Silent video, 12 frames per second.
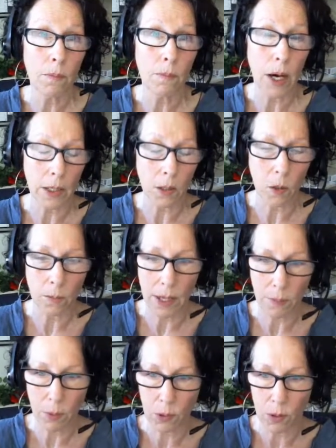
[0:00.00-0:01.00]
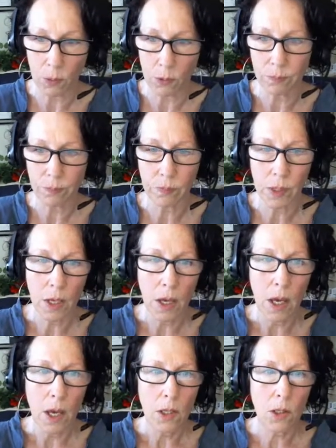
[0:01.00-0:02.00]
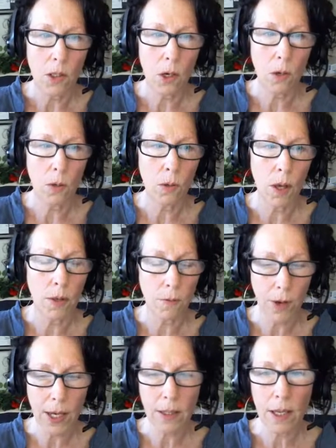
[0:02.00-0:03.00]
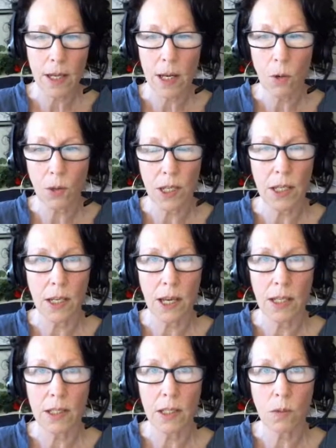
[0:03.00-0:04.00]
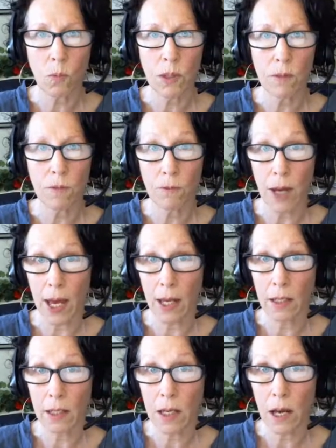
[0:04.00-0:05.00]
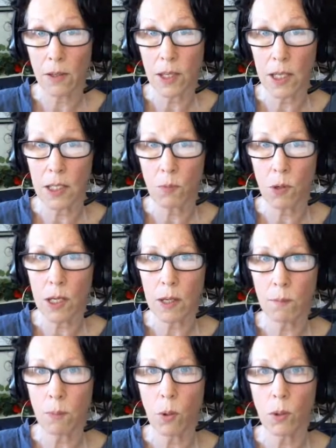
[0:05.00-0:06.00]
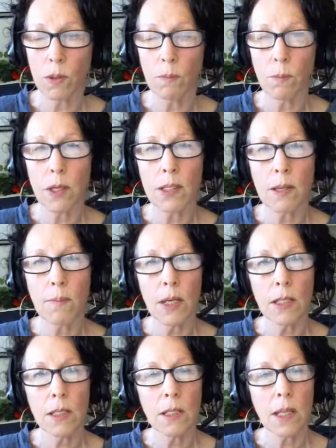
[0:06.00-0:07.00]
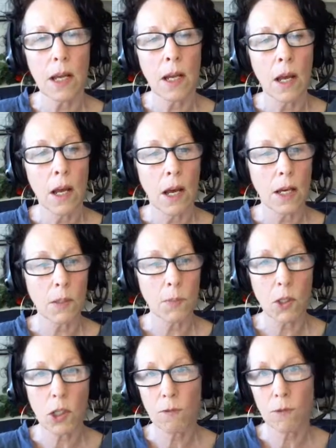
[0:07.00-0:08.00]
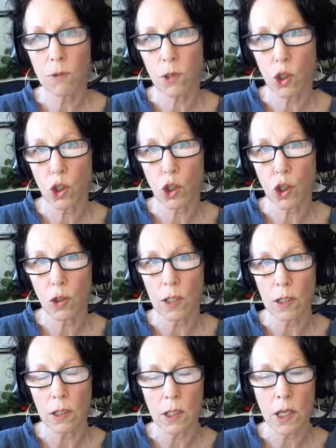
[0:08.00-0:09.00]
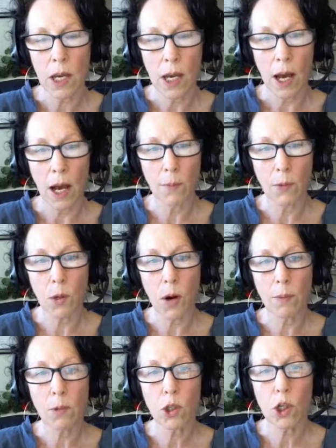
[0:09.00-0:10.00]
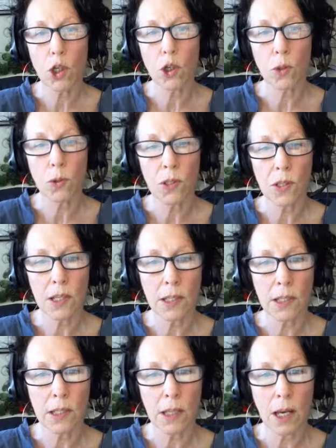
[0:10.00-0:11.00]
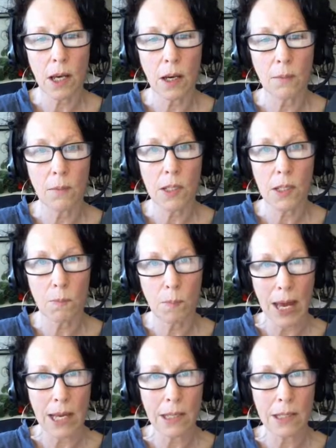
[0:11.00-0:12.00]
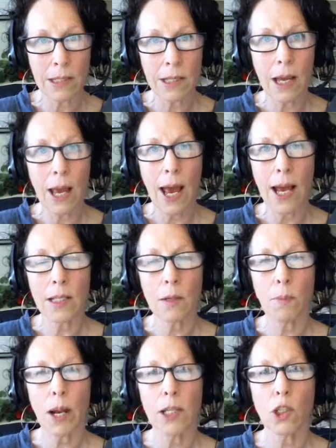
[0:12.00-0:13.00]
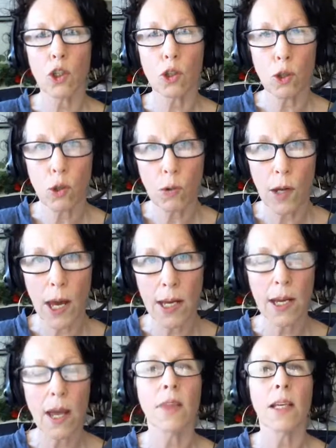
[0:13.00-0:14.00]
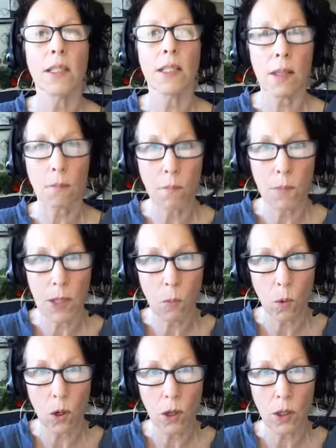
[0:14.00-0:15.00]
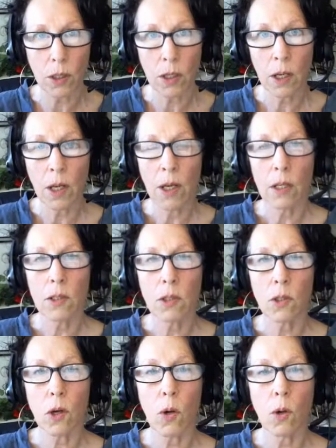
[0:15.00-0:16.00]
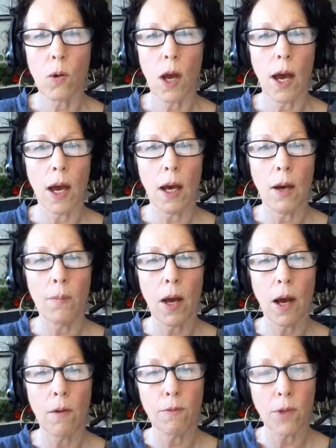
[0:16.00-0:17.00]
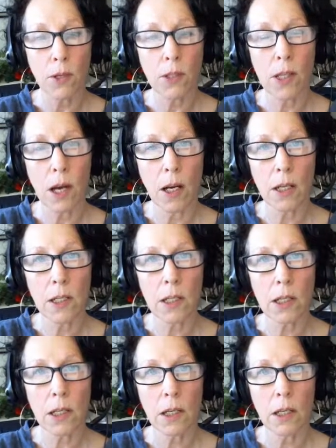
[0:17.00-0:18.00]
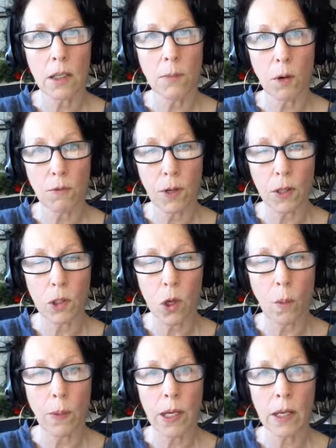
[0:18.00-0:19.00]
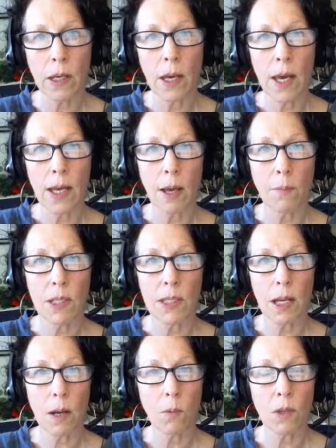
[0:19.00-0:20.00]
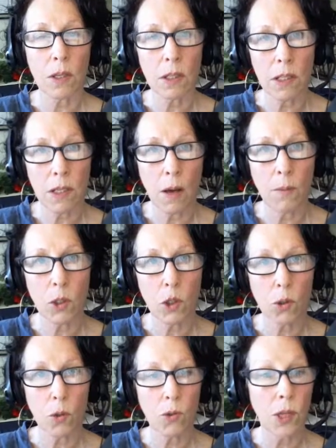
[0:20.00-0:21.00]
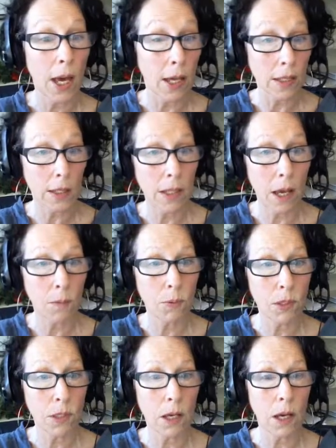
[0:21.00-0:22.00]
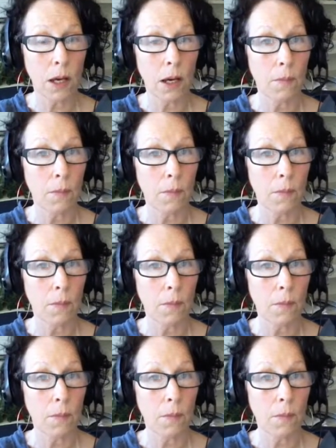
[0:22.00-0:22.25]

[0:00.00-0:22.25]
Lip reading: might not make possible? So the fact that it authenticates with FAN, I think, is pretty important because it means that, especially for a student, you're able to use this space as a place to create and then submit work. So a flow site, a flow topic can be set up with an assignment tool that accepts